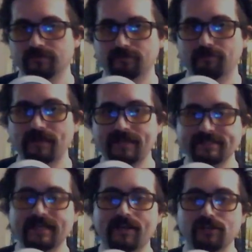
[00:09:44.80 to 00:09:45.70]
my
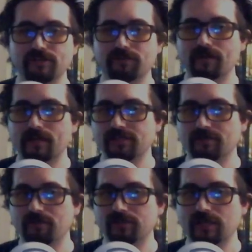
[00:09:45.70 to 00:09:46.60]
entire generation,
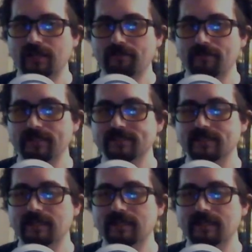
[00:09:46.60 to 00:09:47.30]
which is,